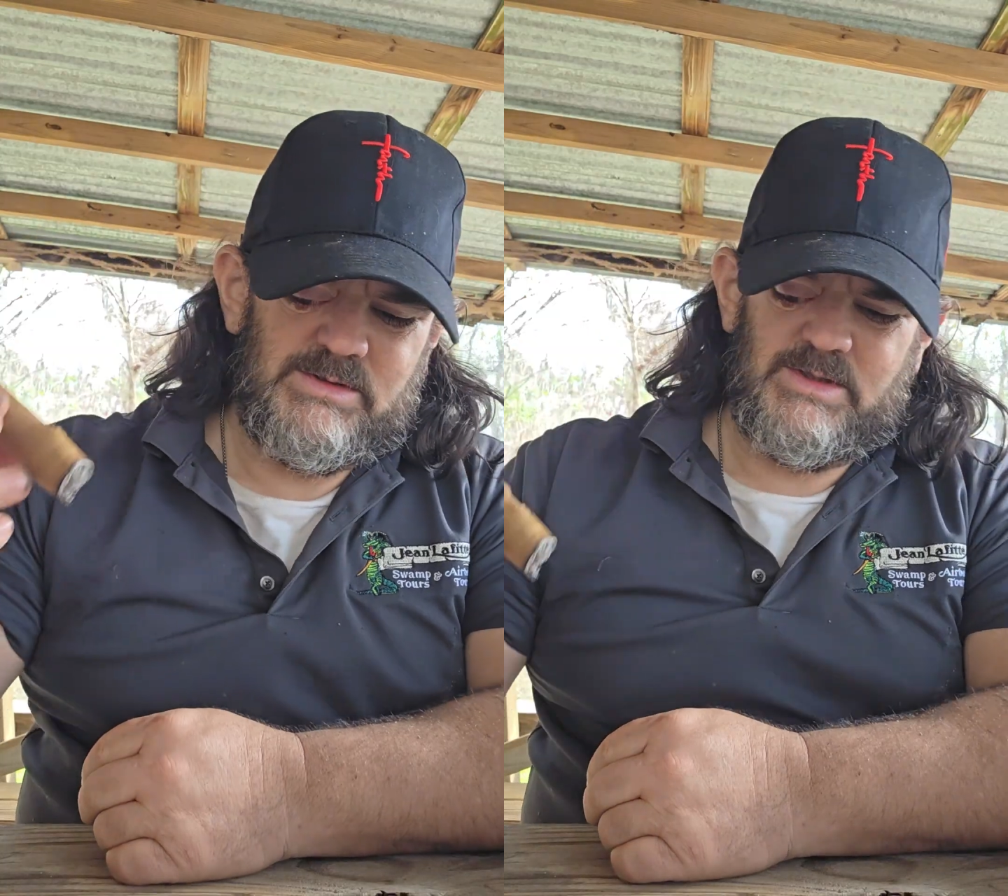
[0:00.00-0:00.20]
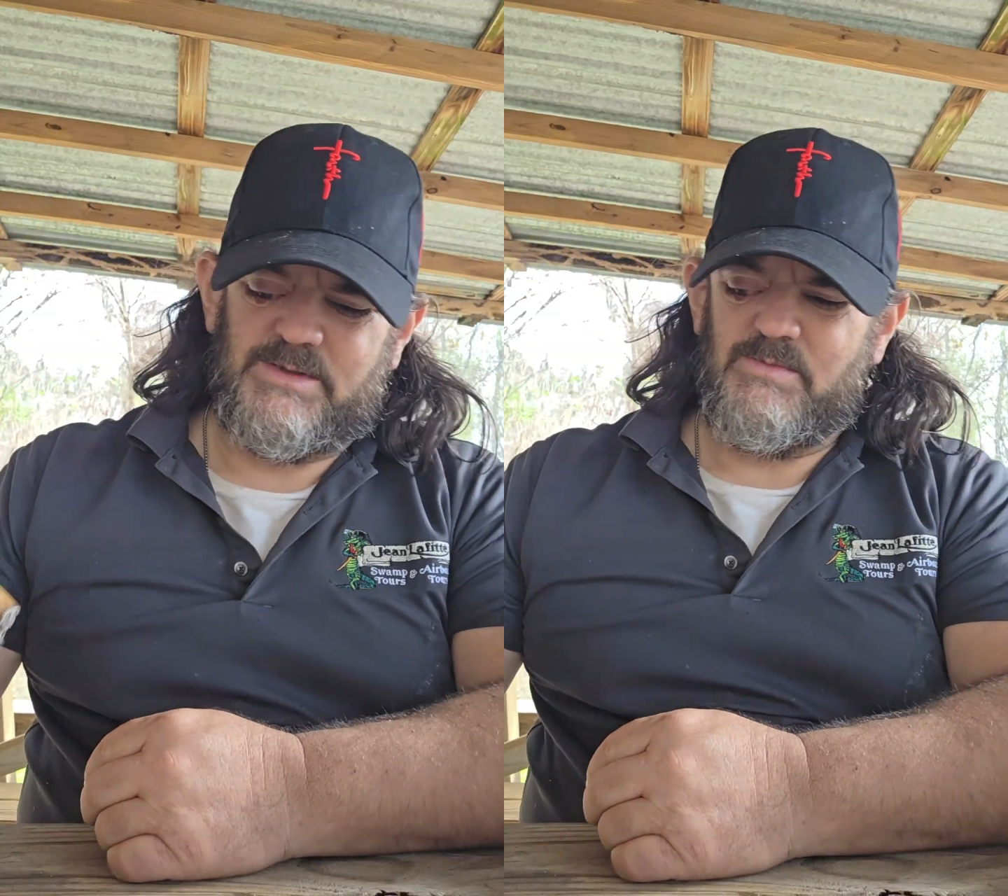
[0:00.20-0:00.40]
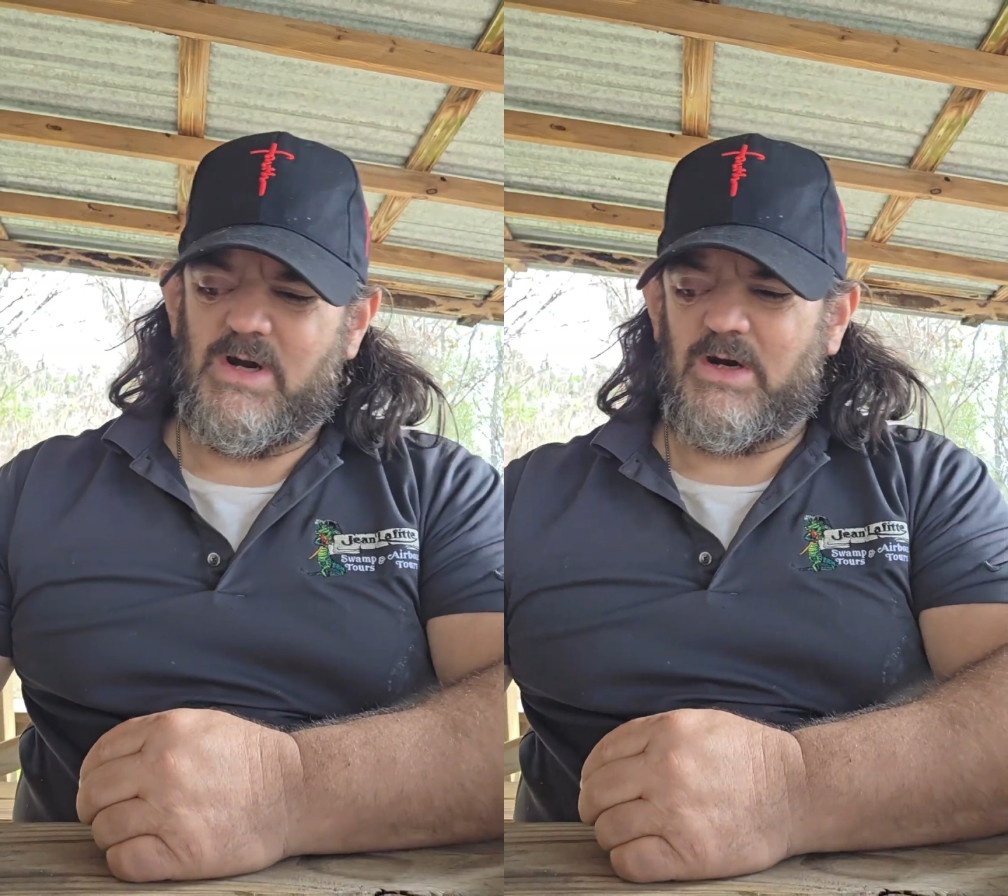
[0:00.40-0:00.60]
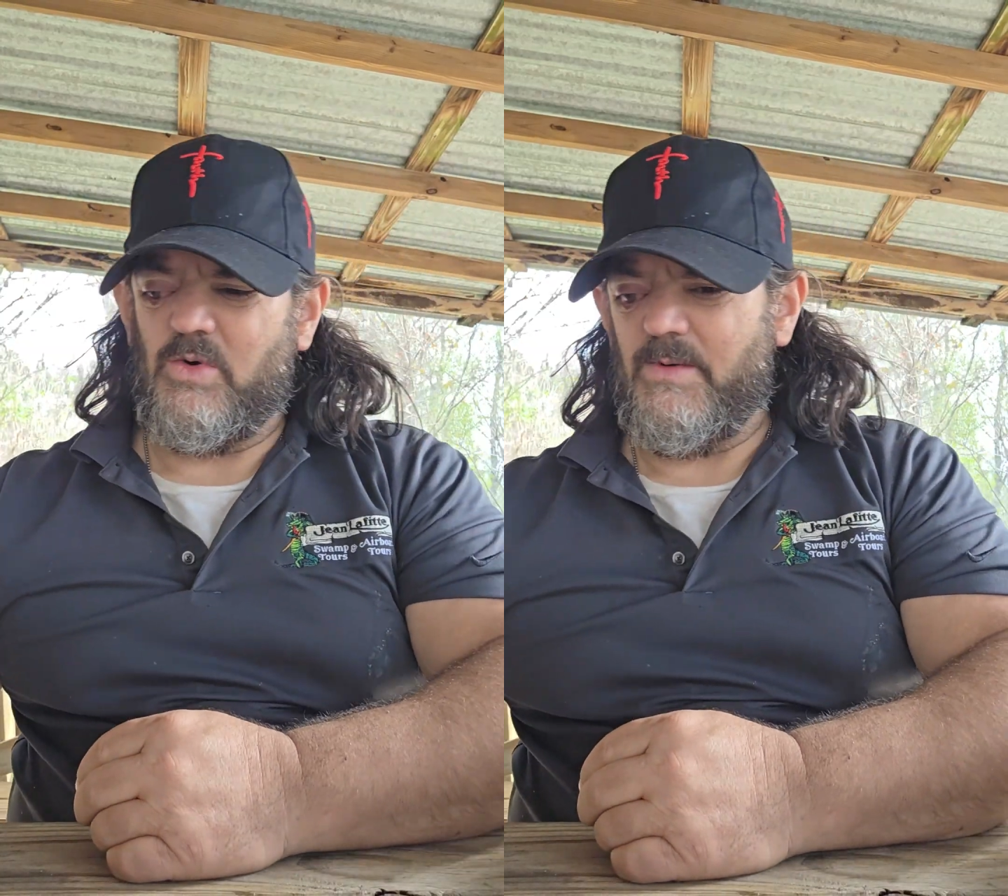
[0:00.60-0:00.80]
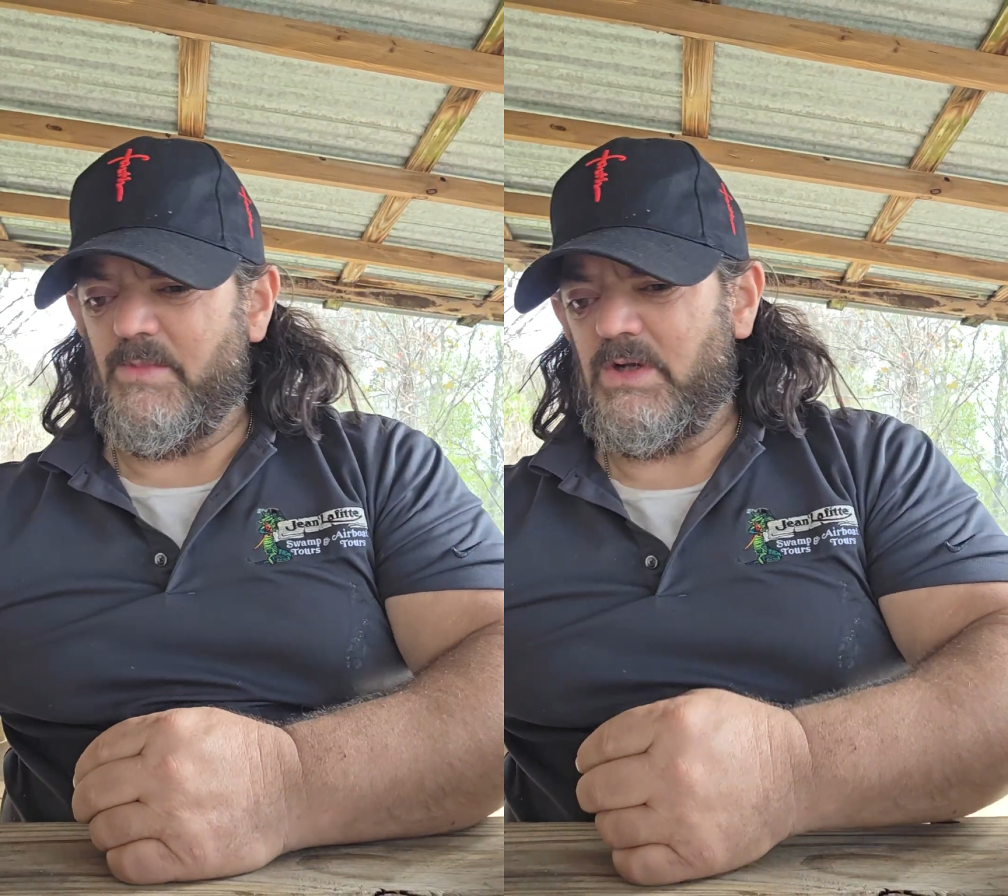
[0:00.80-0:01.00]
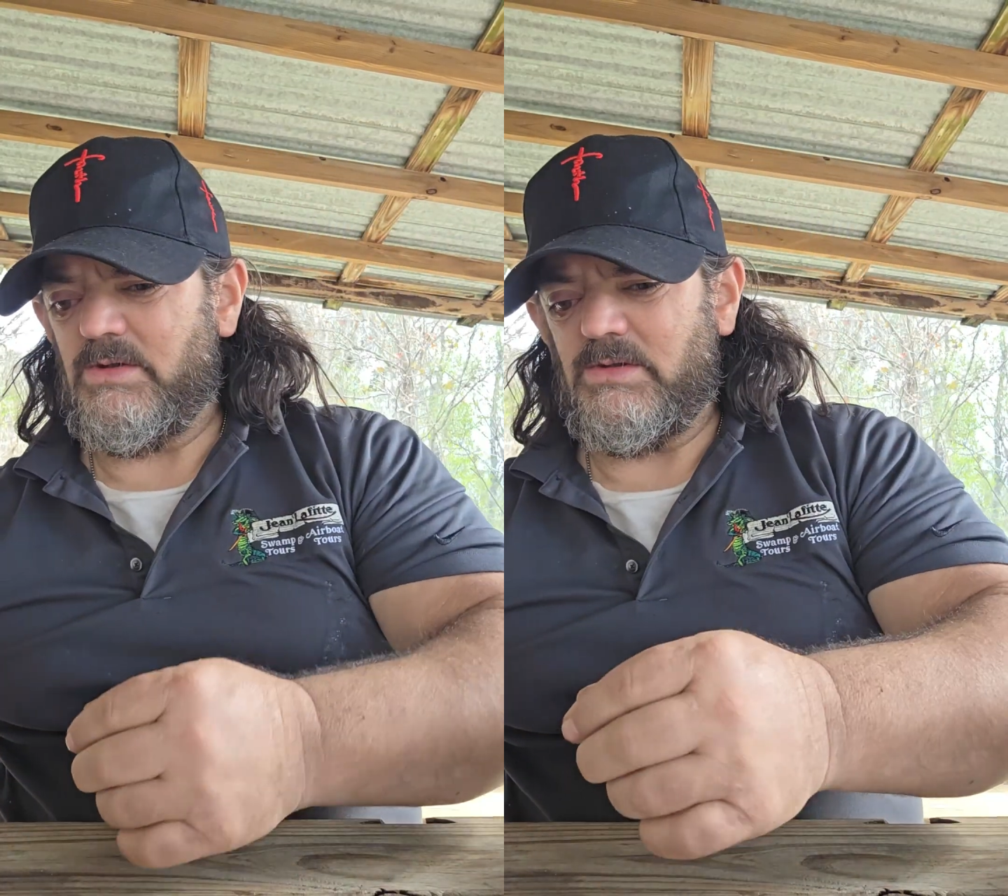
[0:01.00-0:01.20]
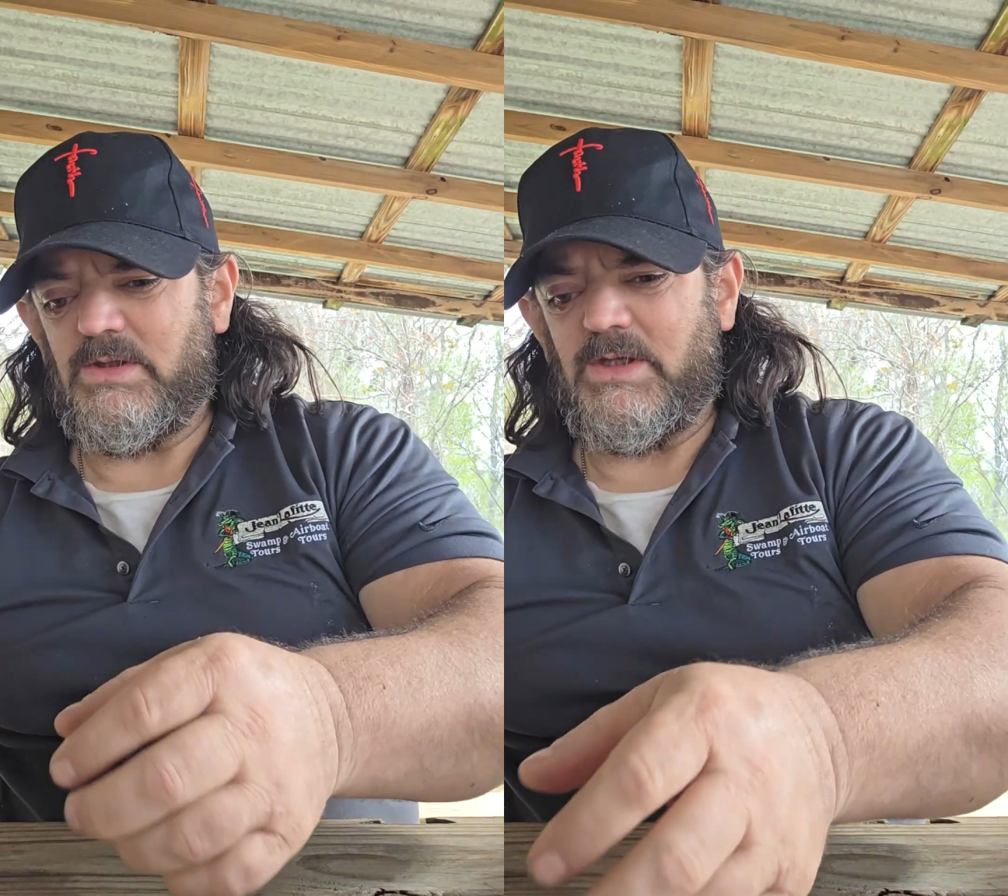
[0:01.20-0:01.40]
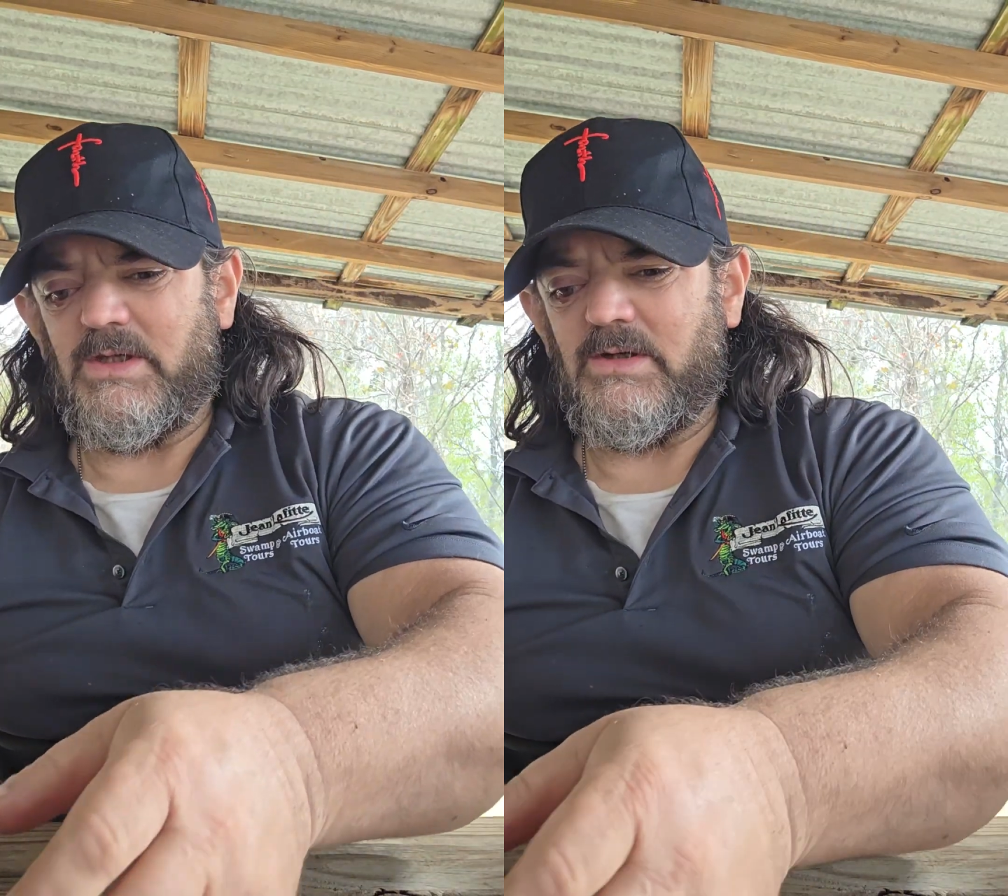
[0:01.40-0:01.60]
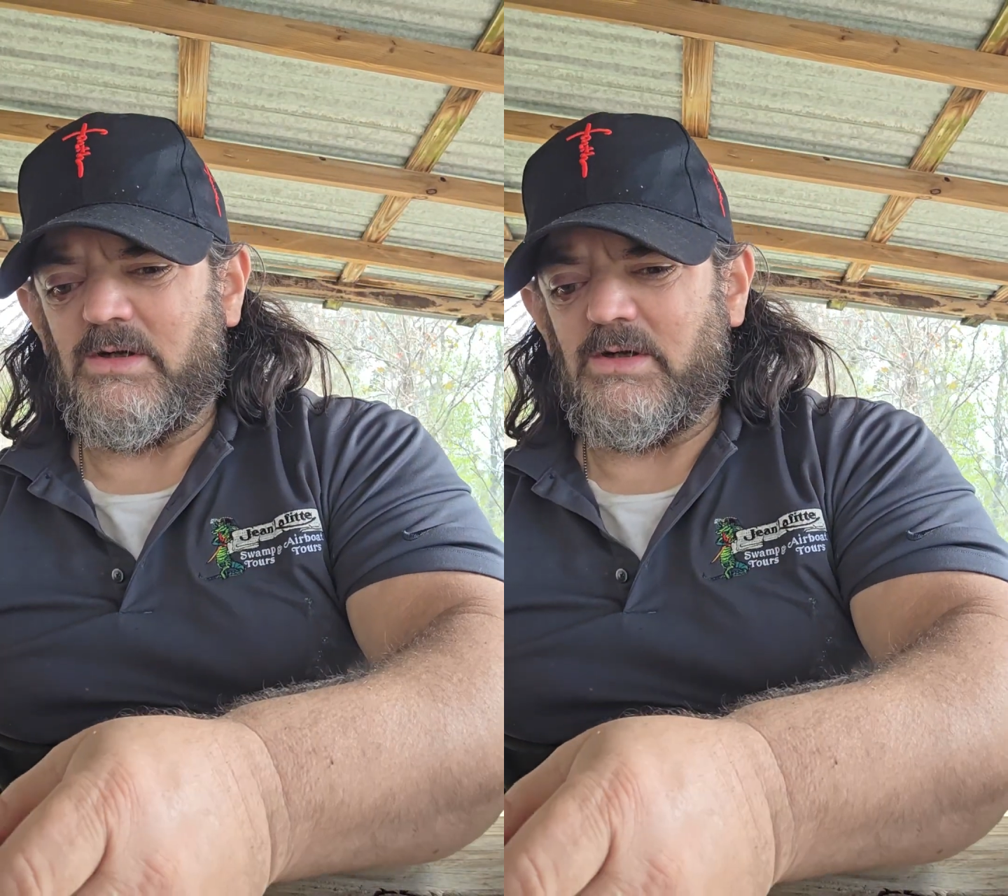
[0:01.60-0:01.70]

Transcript: That's my equipment, and